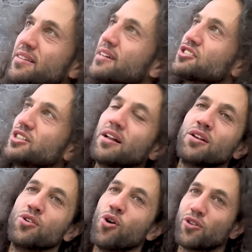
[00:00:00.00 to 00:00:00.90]
there's a
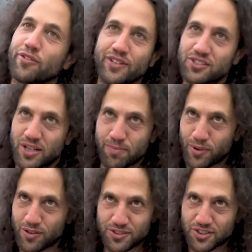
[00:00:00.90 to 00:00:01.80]
lot of
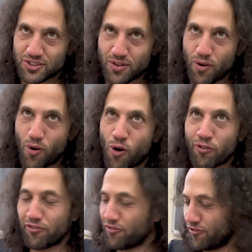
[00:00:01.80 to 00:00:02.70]
examples
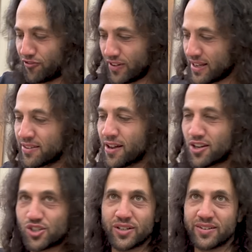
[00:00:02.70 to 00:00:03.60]
of
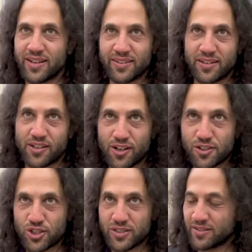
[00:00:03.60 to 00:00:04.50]
induction and
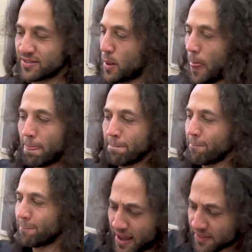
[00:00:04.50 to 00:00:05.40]
recursion,
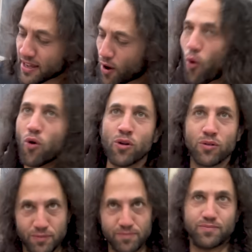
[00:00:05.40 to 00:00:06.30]
and they
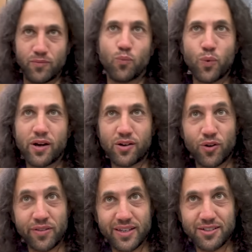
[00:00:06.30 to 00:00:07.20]
all work
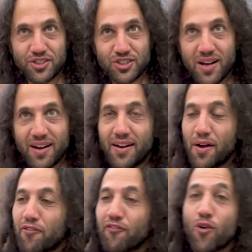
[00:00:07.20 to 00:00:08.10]
on this.
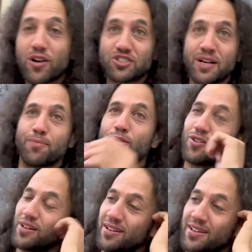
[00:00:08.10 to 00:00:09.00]
For
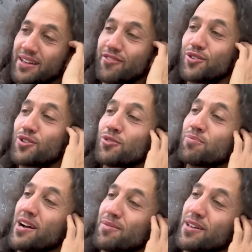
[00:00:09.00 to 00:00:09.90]
example, if you don't
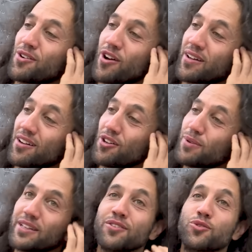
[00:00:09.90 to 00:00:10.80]
mind me going a little
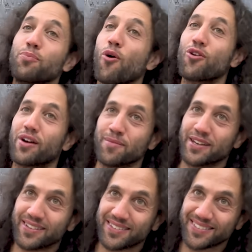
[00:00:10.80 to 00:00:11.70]
bit into
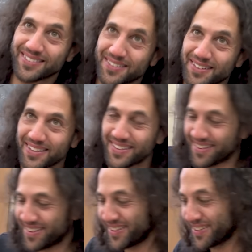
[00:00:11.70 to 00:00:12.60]
programming,
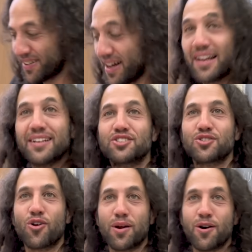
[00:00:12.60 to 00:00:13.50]
let's
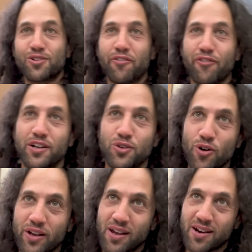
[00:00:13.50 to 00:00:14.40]
talk about the
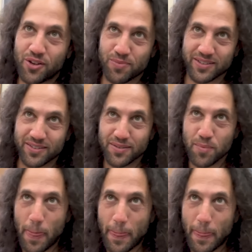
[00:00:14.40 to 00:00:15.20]
factorial argument.